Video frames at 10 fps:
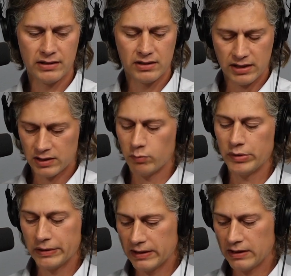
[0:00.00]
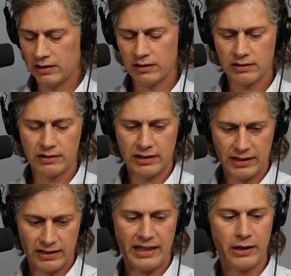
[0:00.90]
6 billion
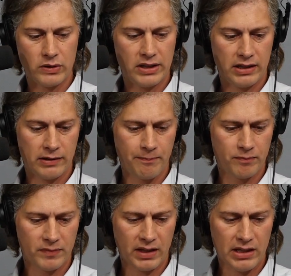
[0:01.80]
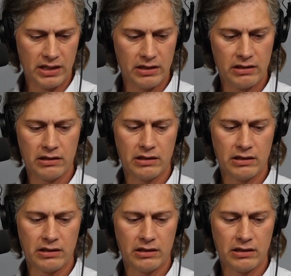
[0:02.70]
in counting in